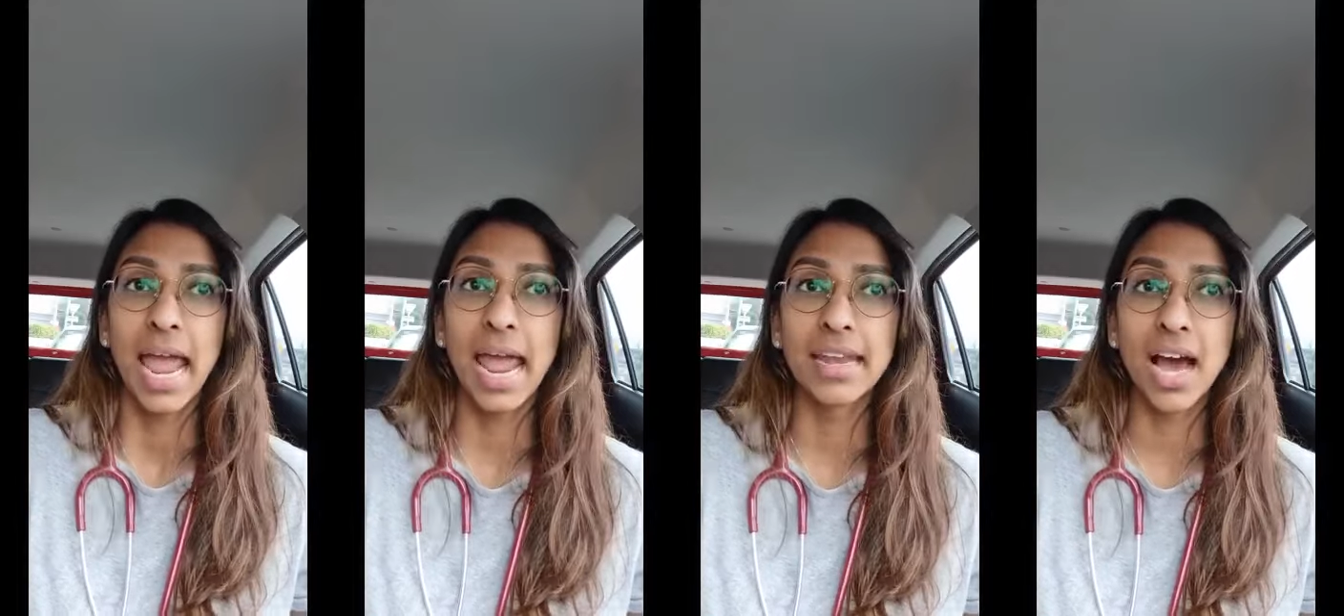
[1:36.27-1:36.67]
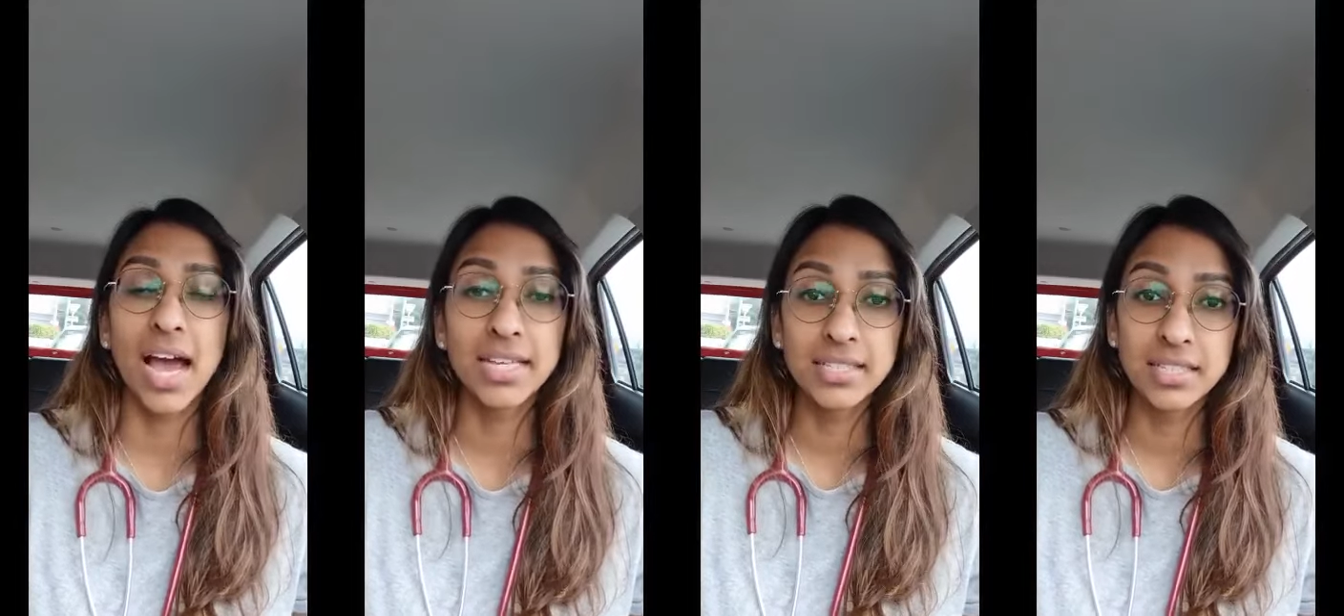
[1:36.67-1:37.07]
and
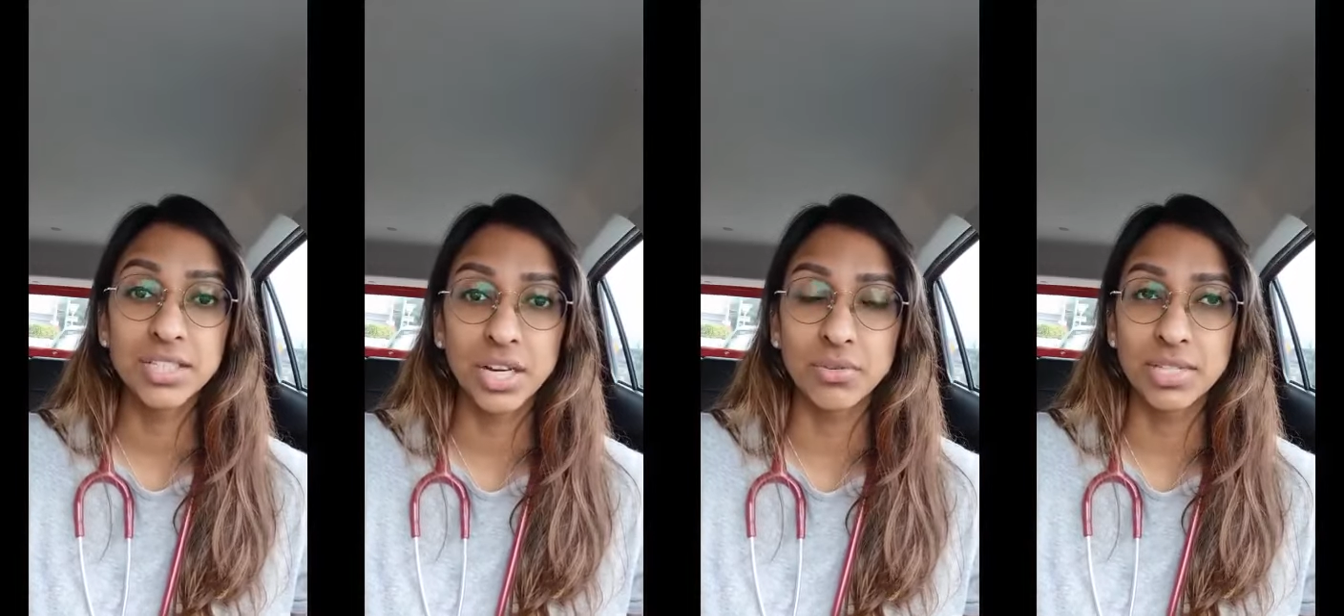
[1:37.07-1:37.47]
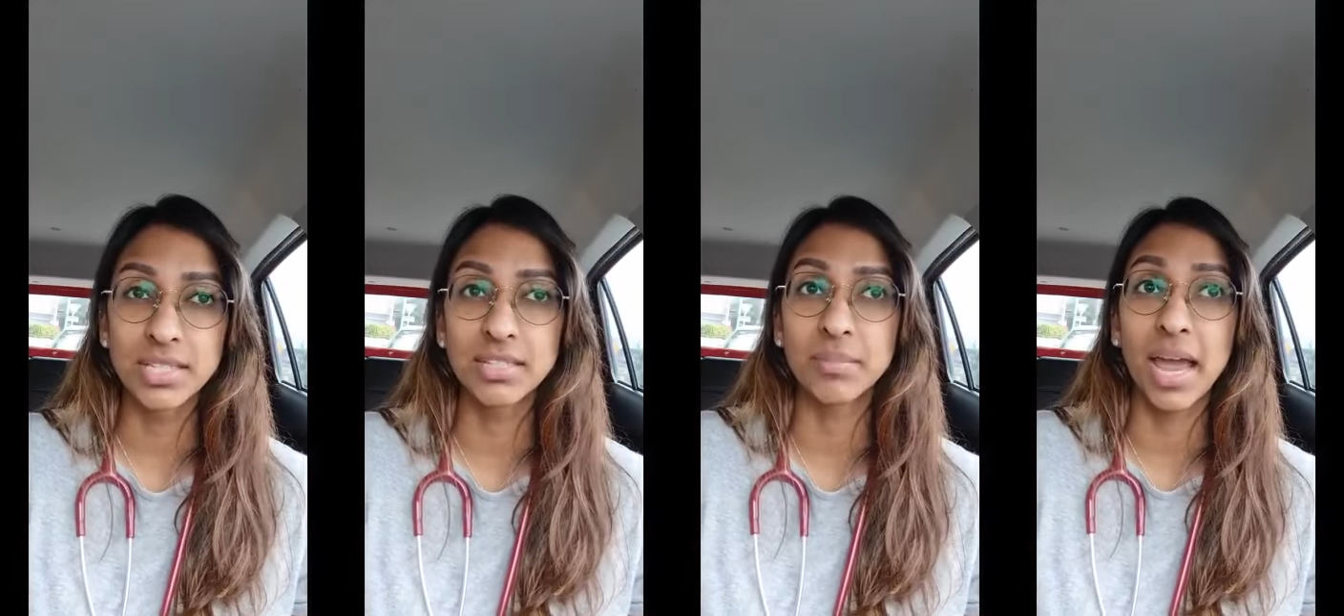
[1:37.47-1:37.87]
i searched our
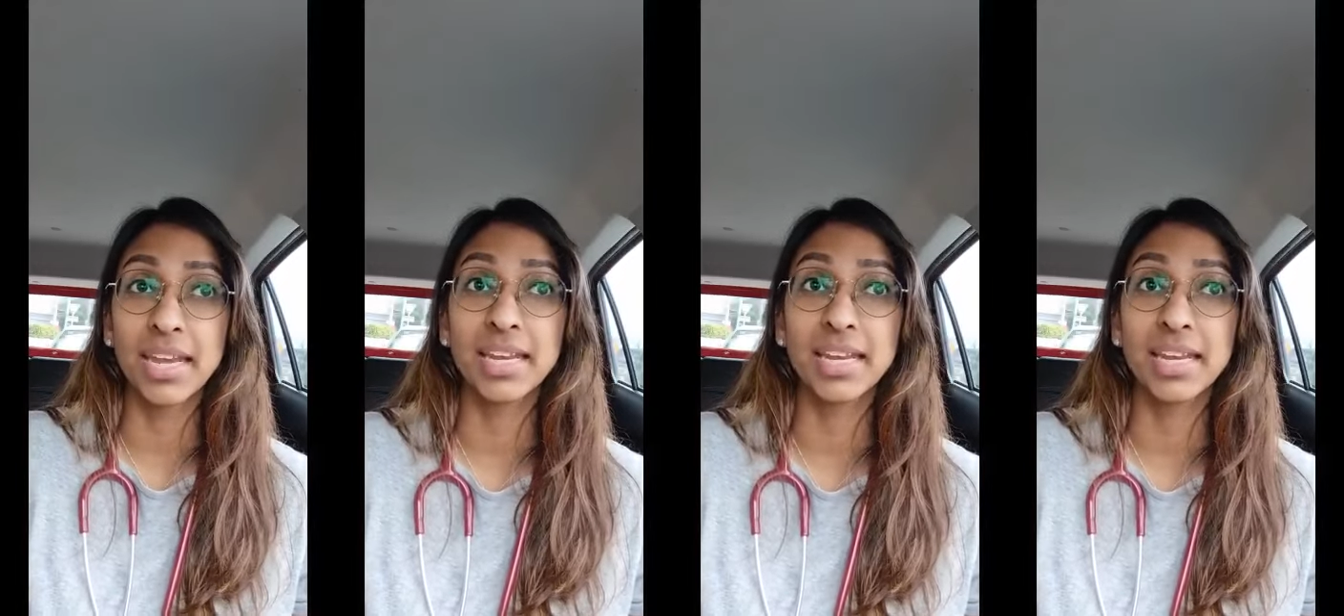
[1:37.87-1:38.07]
system and